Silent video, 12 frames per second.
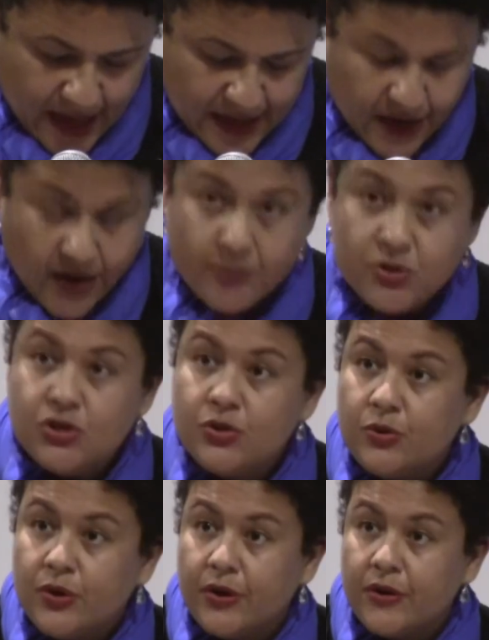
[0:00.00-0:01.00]
Now I'm
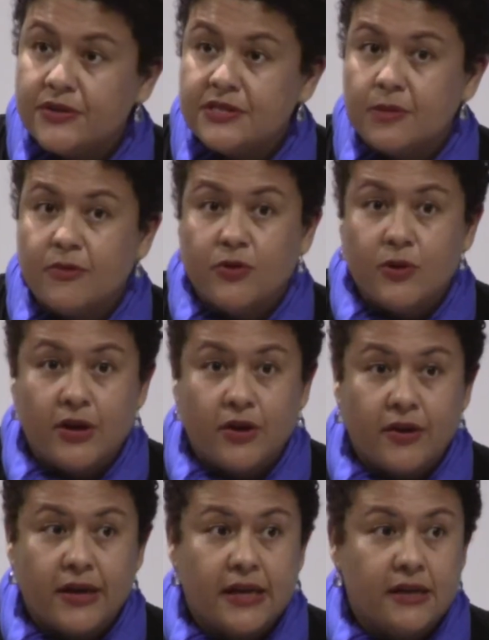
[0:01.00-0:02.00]
sure some of you
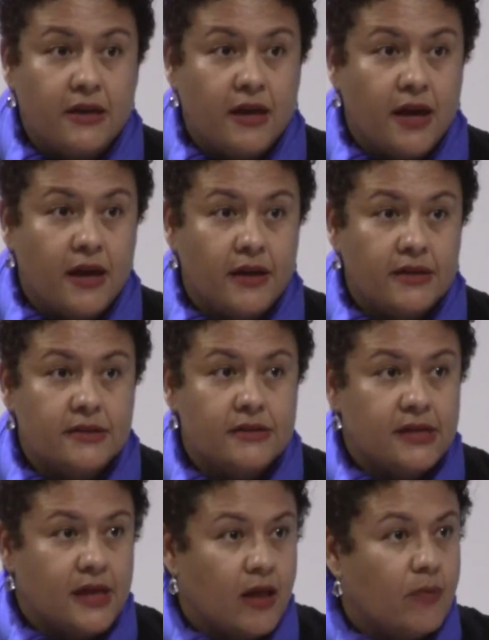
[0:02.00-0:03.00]
here can uh,
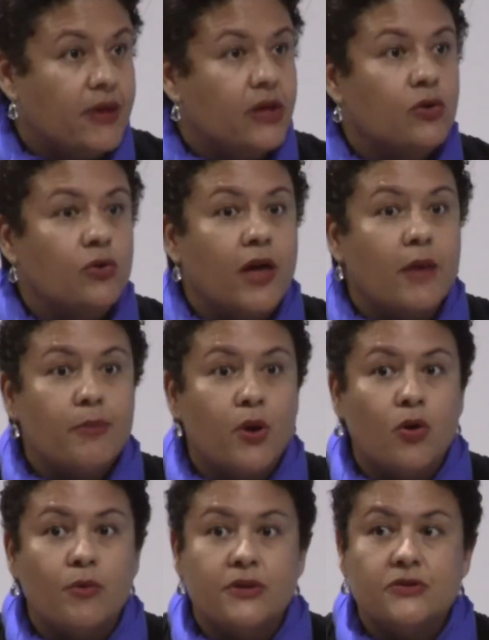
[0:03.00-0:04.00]
tell me who that
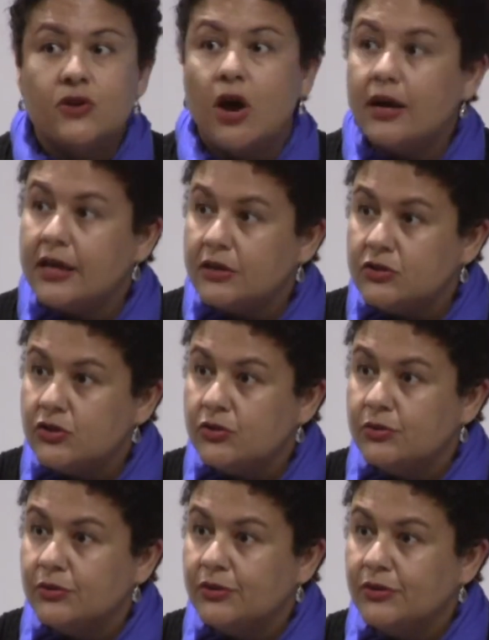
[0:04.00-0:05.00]
poem is talking to.
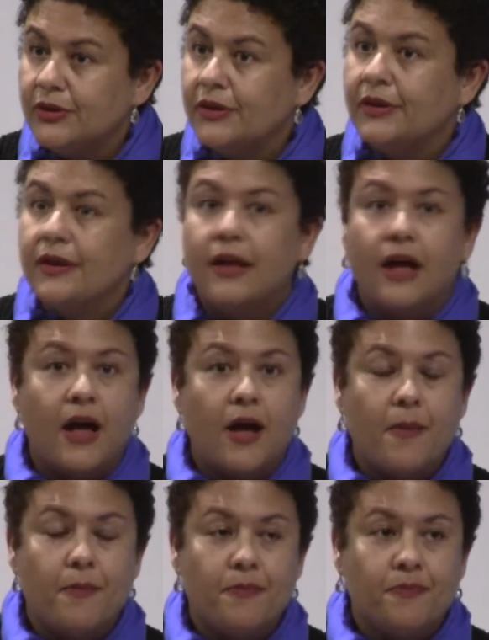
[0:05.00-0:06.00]

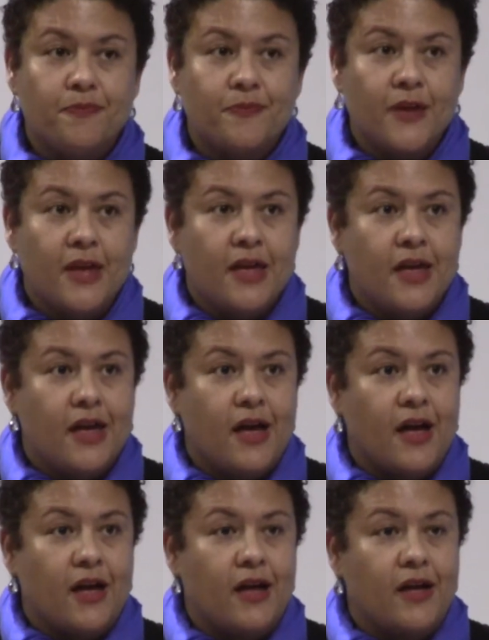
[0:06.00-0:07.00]
Um,
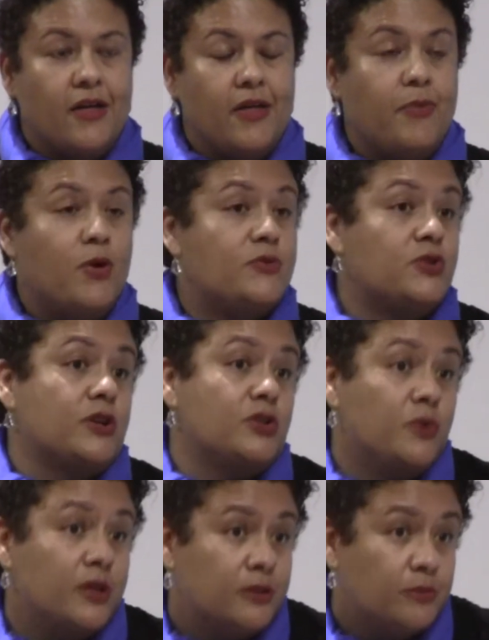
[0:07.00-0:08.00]
uh, a poem's talking
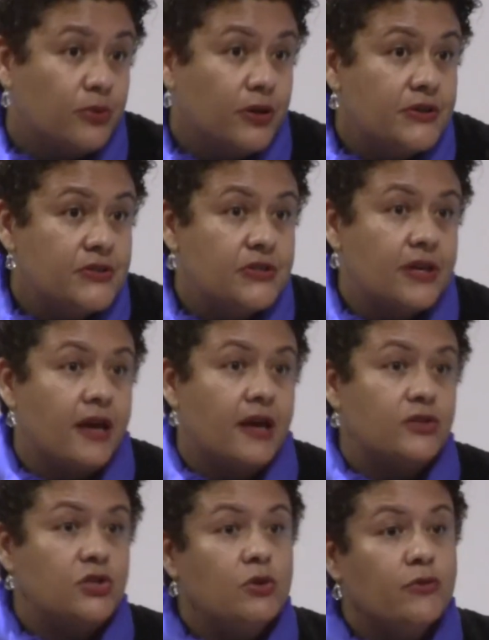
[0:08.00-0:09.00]
to Gwendolyn Brooks.
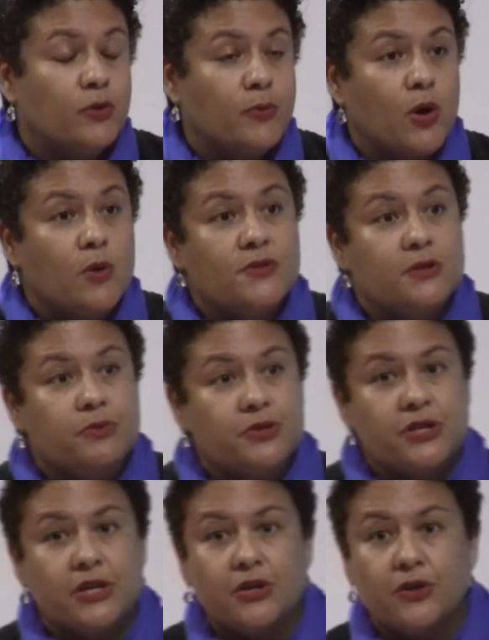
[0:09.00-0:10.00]
Uh, two of her poems in
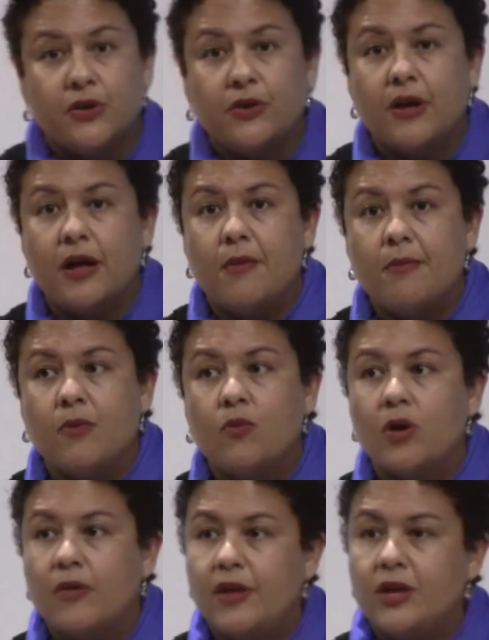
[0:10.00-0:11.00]
particular, um,
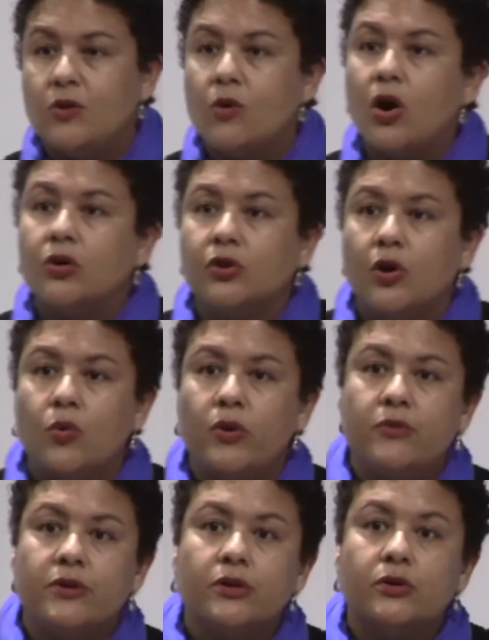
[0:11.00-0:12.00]
one that you all know,
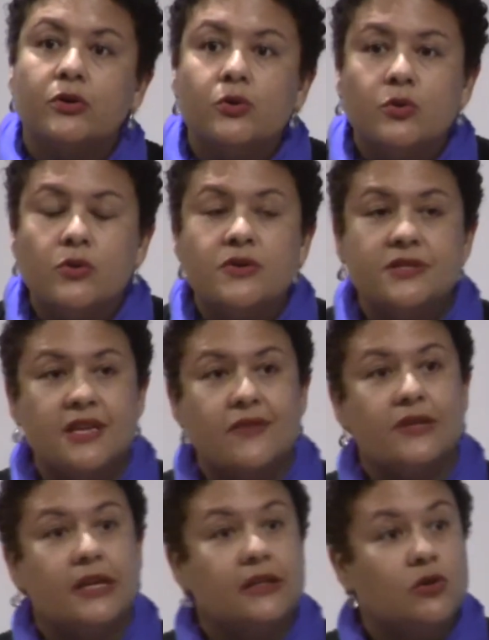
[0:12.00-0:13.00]
We Real Cool,
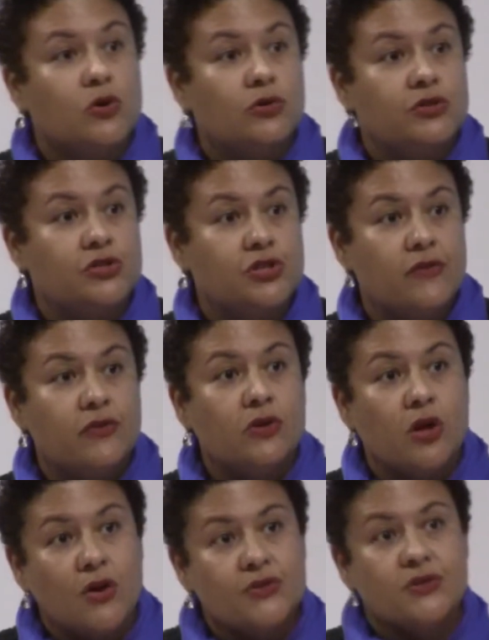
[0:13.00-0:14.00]
Seven at the Golden
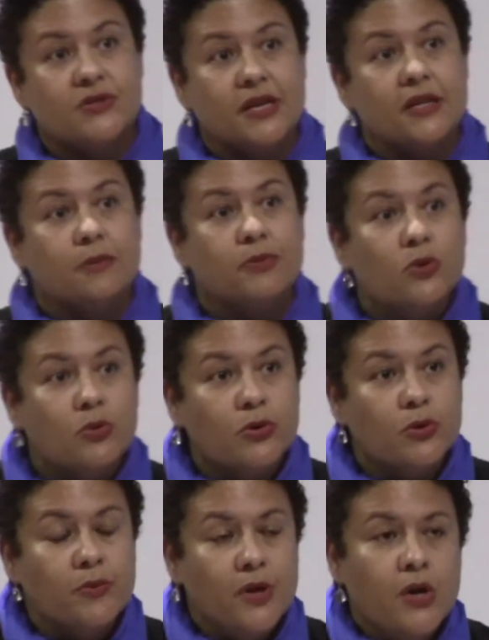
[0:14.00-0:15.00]
Shovel, also set in a pool
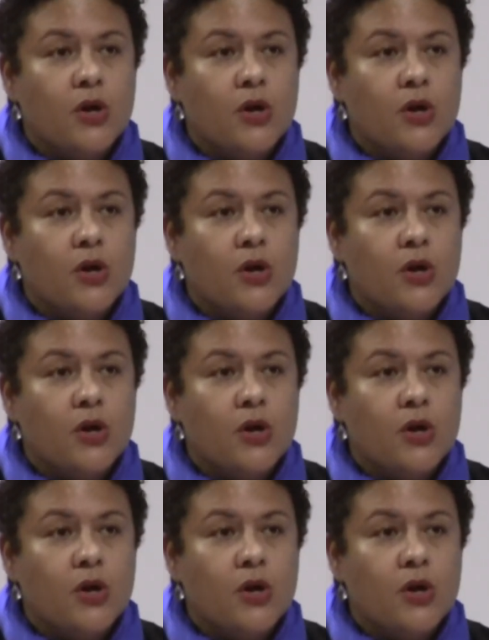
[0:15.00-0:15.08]
room.